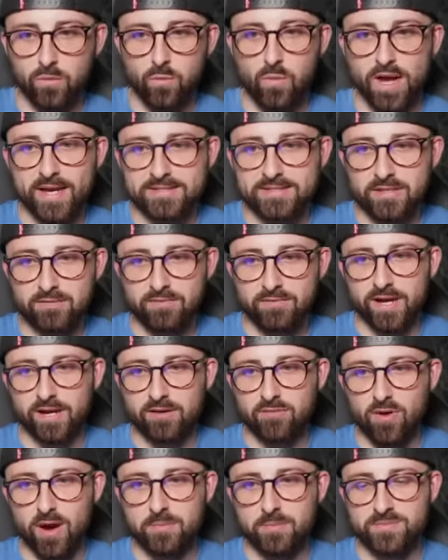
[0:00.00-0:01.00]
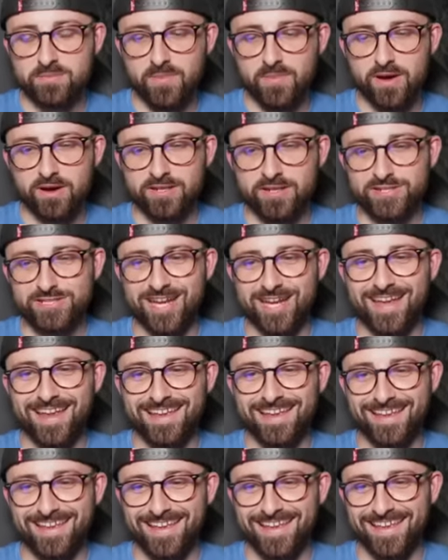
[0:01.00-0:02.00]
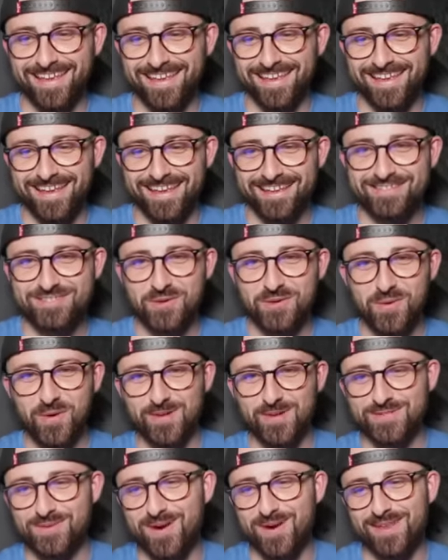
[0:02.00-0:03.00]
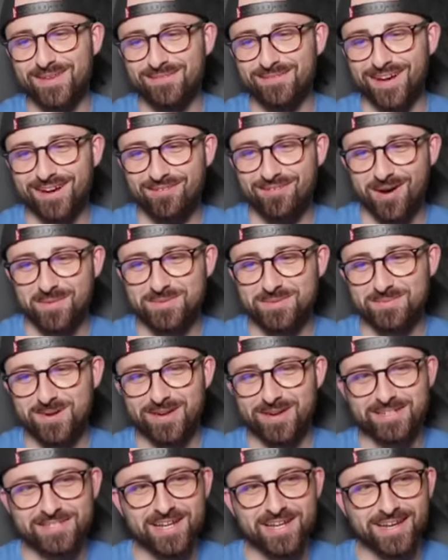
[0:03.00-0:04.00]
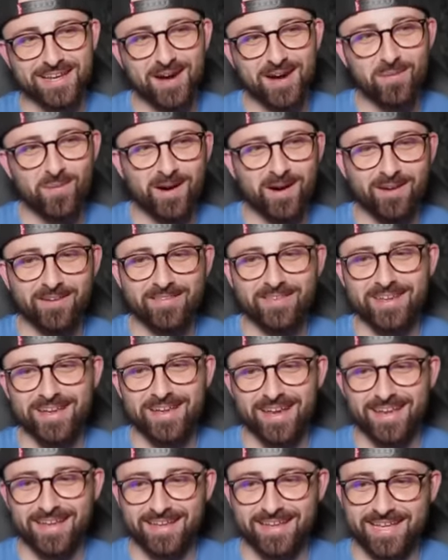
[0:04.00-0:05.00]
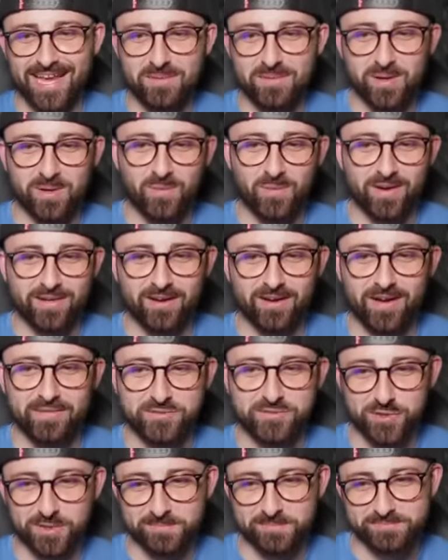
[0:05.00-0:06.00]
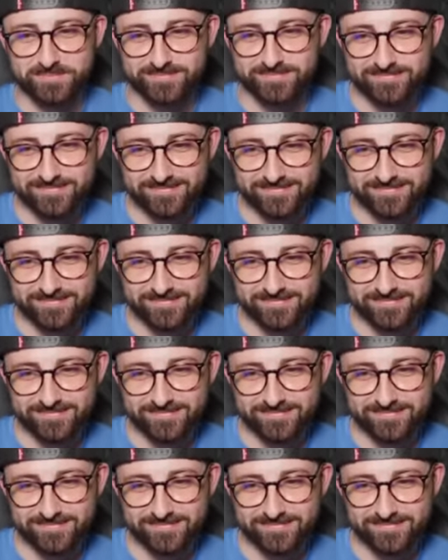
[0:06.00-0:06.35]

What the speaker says: Where's the Rick Grimes murder jacket? It's too hot to wear the Rick Grimes murder jacket. I'll wear it on the Game Week 1 live stream.